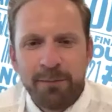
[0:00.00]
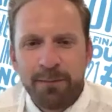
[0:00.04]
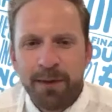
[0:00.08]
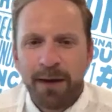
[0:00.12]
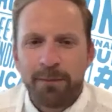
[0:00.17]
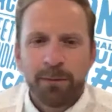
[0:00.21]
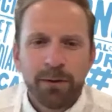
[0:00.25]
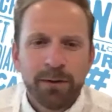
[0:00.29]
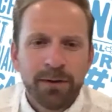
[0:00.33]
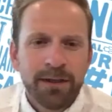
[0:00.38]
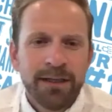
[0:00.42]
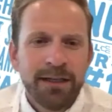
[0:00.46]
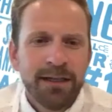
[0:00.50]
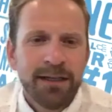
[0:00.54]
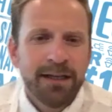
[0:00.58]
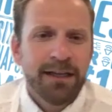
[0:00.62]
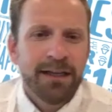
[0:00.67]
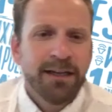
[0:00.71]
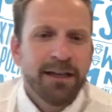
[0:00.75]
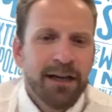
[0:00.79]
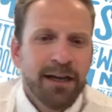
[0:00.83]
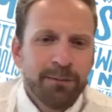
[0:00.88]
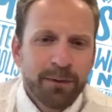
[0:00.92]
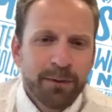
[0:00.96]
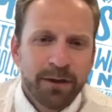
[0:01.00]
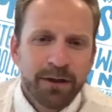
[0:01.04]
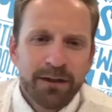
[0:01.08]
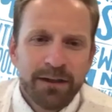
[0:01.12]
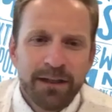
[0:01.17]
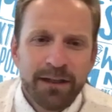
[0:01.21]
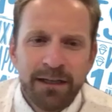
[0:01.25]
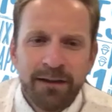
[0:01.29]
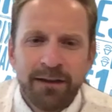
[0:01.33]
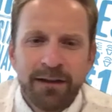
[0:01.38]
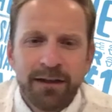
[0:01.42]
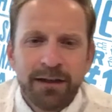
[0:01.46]
Mullen, and I'm
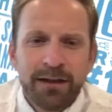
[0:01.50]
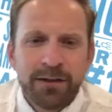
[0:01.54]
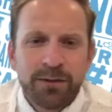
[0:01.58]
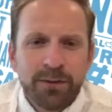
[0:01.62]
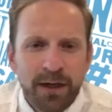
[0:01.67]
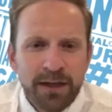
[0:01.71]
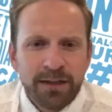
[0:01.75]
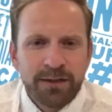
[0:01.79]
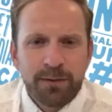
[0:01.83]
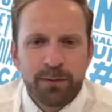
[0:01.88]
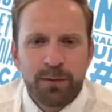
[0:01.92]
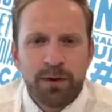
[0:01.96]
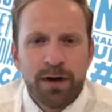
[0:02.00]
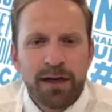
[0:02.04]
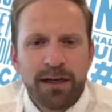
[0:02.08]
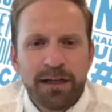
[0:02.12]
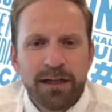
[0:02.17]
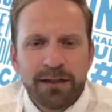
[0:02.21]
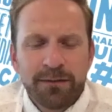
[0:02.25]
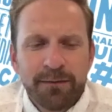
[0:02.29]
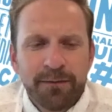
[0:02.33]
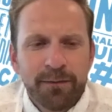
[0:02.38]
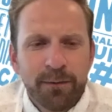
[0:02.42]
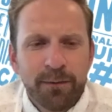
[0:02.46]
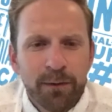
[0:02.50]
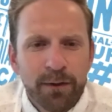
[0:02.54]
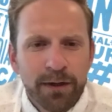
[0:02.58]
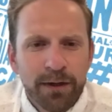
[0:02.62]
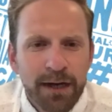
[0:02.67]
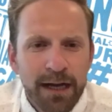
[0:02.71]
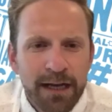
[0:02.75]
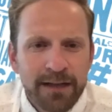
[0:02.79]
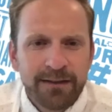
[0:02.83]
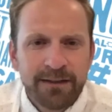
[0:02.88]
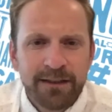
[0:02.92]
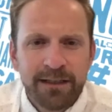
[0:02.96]
currently the director of product
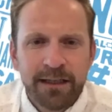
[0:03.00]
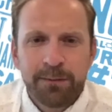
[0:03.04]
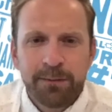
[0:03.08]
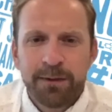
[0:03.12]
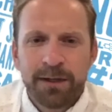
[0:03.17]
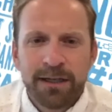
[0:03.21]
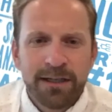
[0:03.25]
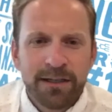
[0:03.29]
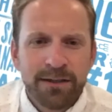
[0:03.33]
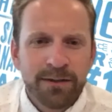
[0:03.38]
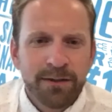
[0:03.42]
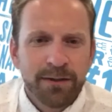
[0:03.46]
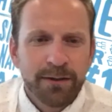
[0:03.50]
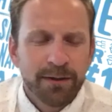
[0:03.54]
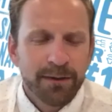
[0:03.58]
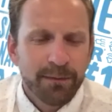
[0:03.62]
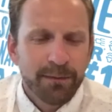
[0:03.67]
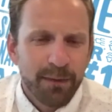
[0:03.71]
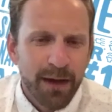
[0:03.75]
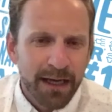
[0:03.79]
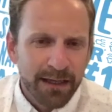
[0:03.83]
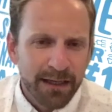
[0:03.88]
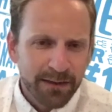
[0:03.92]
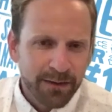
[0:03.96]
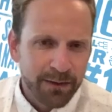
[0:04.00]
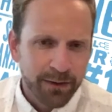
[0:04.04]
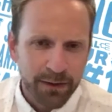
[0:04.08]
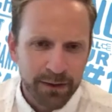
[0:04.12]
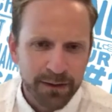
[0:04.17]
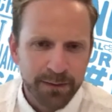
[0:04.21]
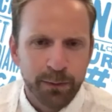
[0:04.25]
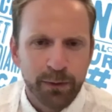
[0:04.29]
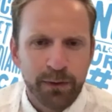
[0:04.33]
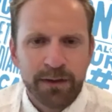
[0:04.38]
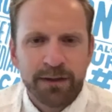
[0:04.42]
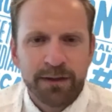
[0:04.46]
for NCAA Digital at Turner
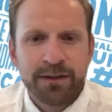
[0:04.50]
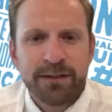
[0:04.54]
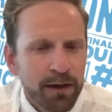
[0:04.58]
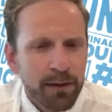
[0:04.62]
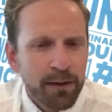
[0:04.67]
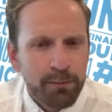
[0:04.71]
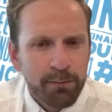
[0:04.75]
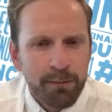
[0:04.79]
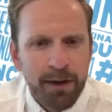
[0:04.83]
Sports.